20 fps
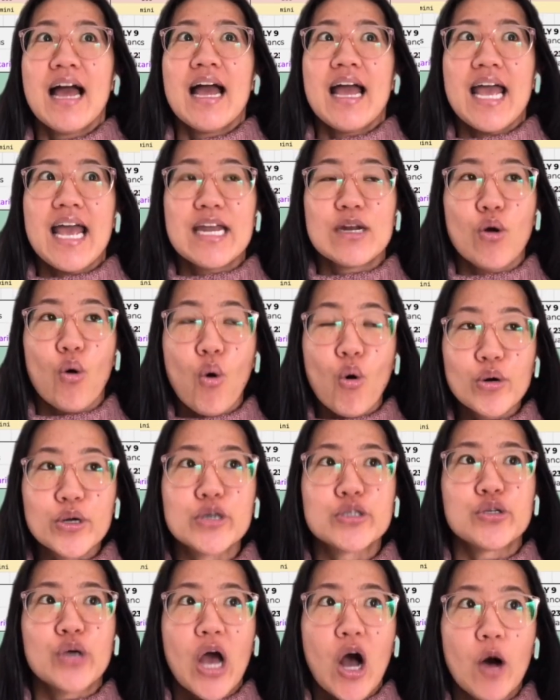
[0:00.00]
in order
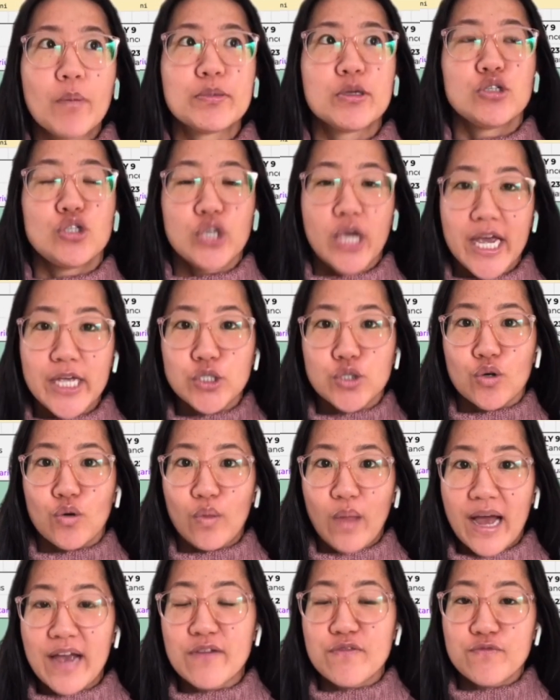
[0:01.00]
to help you change your
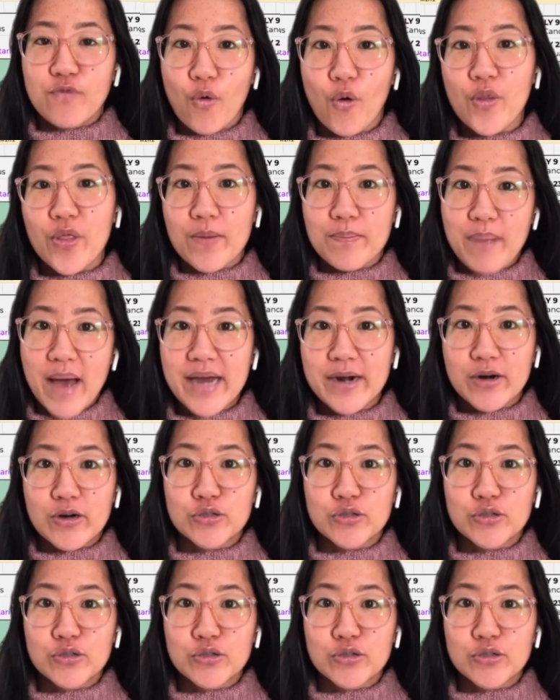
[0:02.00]
life for the better.